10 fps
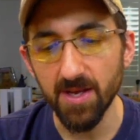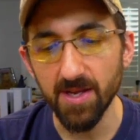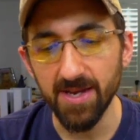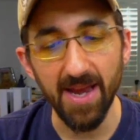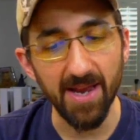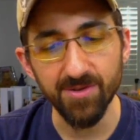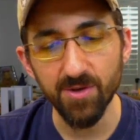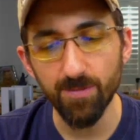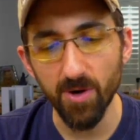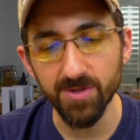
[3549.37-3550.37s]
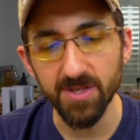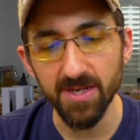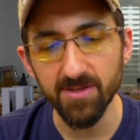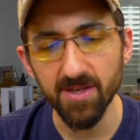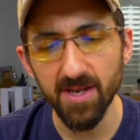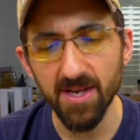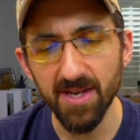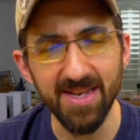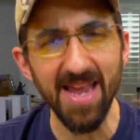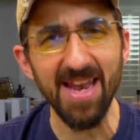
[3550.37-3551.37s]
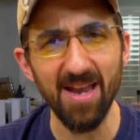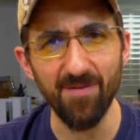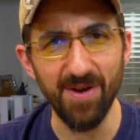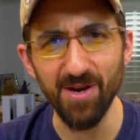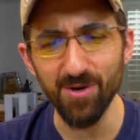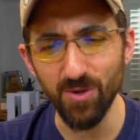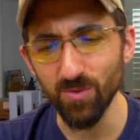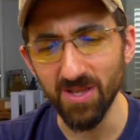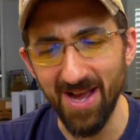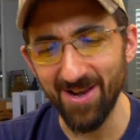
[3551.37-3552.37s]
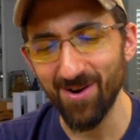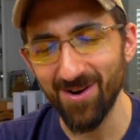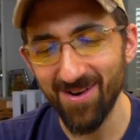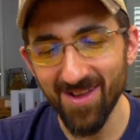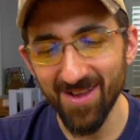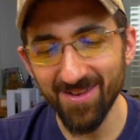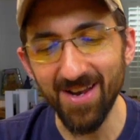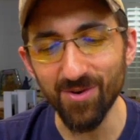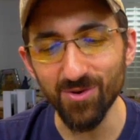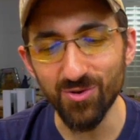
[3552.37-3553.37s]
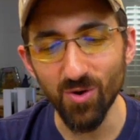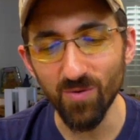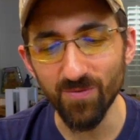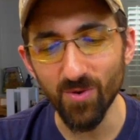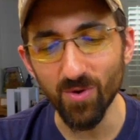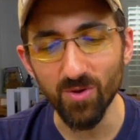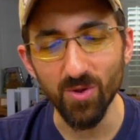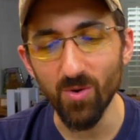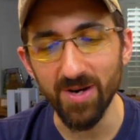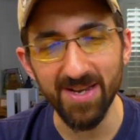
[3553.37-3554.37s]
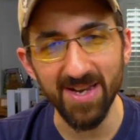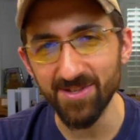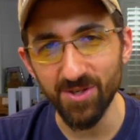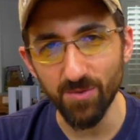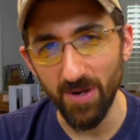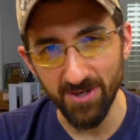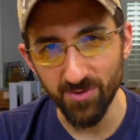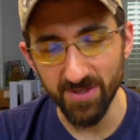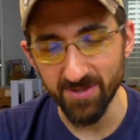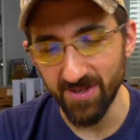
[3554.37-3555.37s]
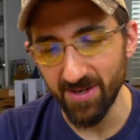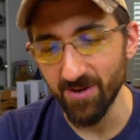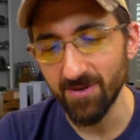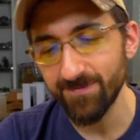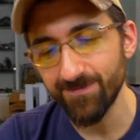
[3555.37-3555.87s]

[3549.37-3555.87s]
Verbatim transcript: He answered Perseus, Get out of here, you liar! Neither Jove nor glory gets you entrance here.